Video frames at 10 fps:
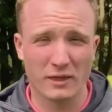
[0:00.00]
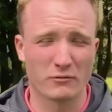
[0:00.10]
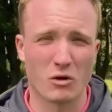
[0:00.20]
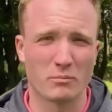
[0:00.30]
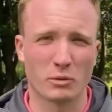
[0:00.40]
the
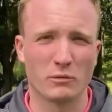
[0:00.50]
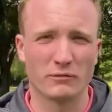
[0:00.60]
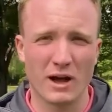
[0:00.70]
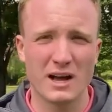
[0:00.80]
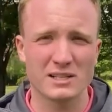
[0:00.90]
wrong ball
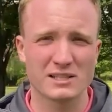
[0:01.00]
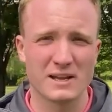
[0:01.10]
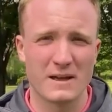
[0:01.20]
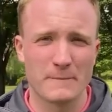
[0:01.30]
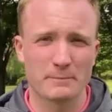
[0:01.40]
first,
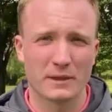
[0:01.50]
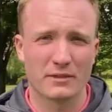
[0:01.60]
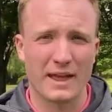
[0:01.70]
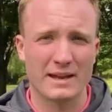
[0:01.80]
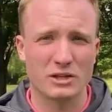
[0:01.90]

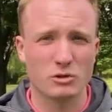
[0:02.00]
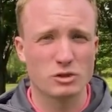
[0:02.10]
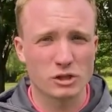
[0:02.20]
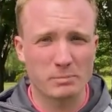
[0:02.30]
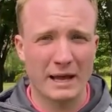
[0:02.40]
then you
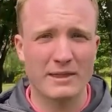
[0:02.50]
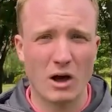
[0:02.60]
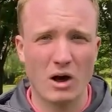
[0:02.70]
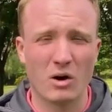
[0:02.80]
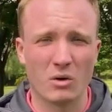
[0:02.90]
just play the
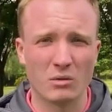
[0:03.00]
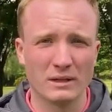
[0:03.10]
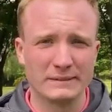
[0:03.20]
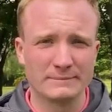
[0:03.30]
hole